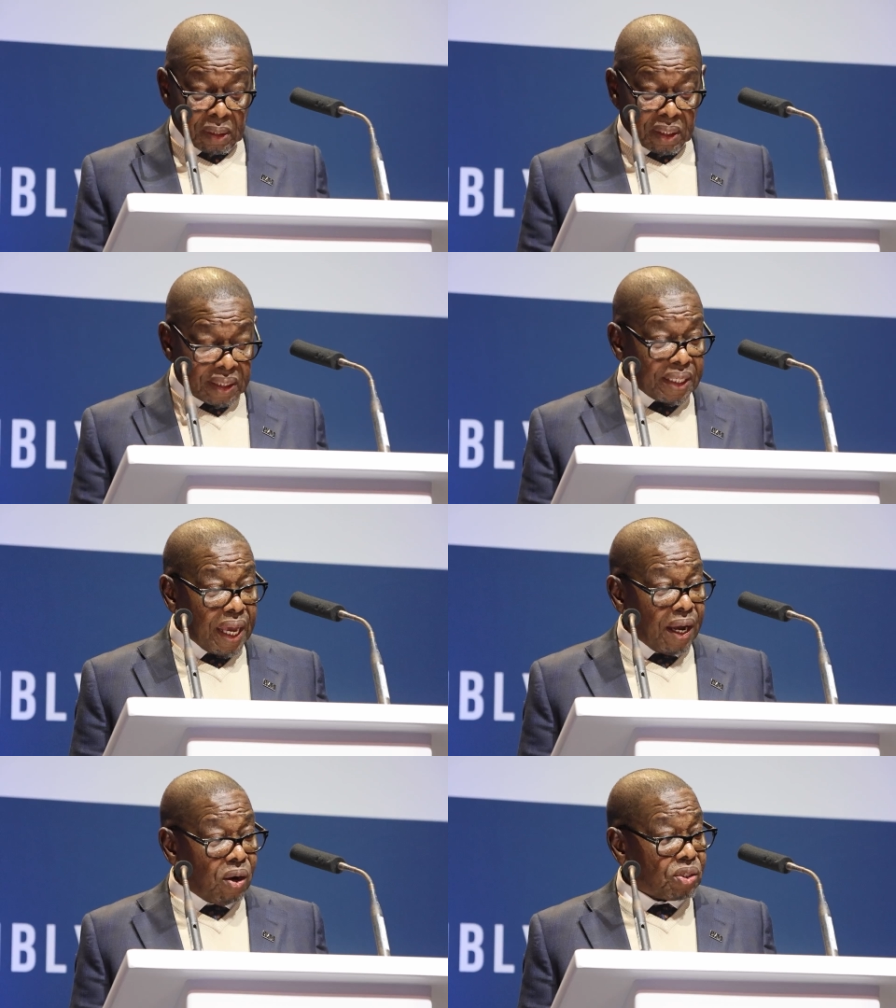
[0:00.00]
This
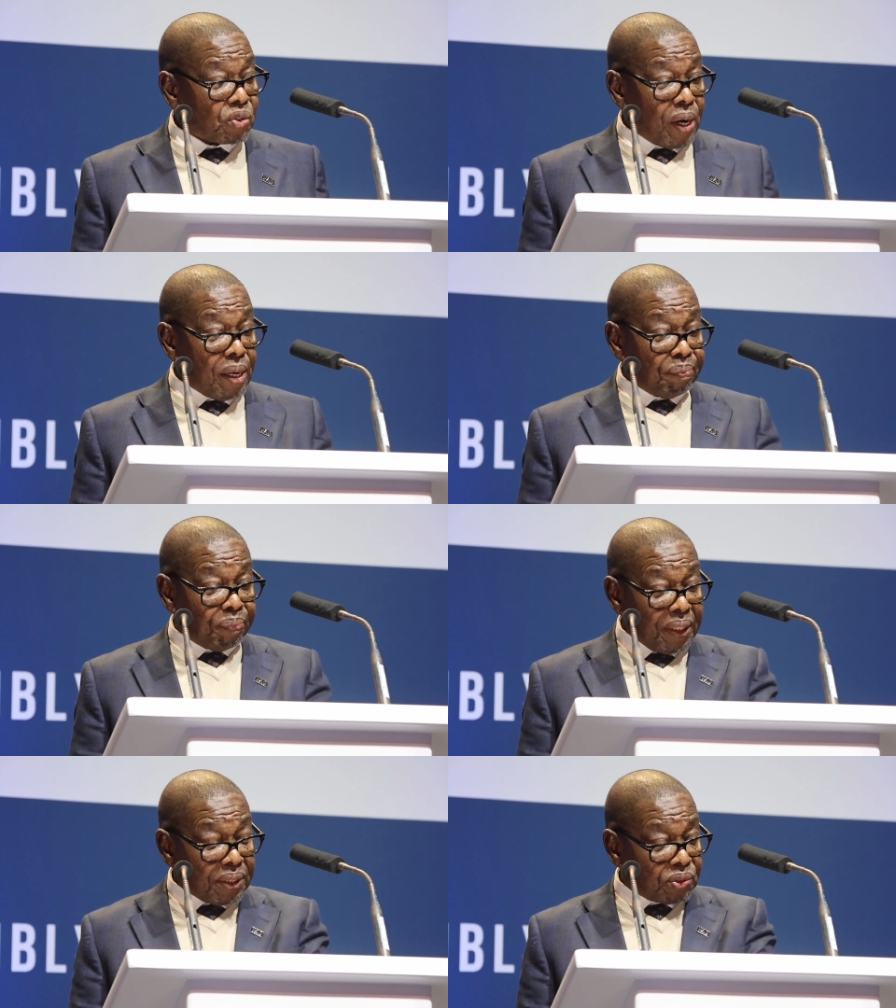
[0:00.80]
year also,
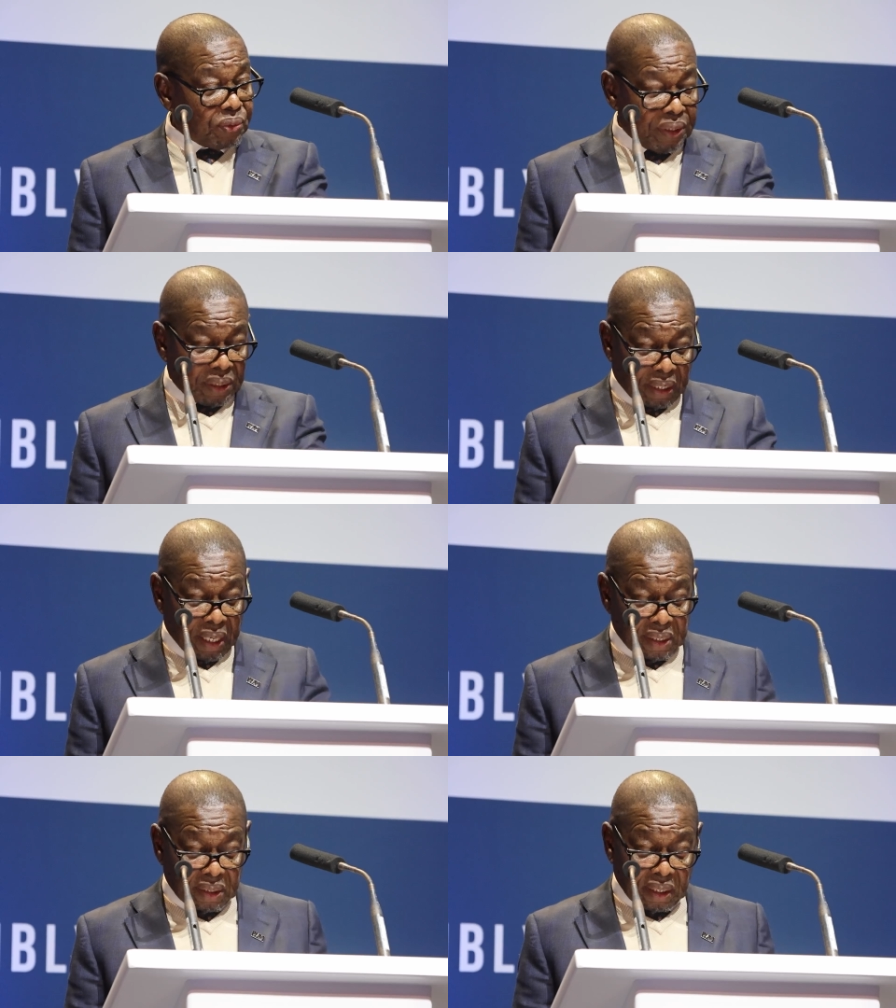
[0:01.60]
I'm pleased to
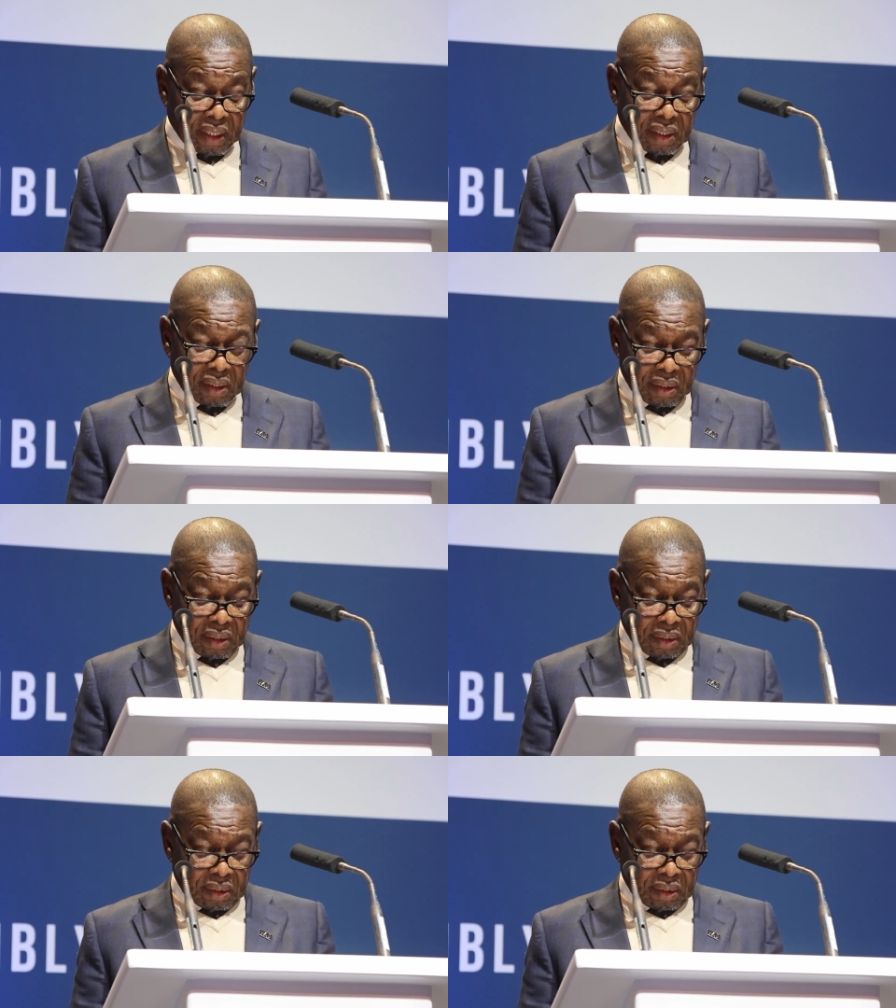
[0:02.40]
indicate here,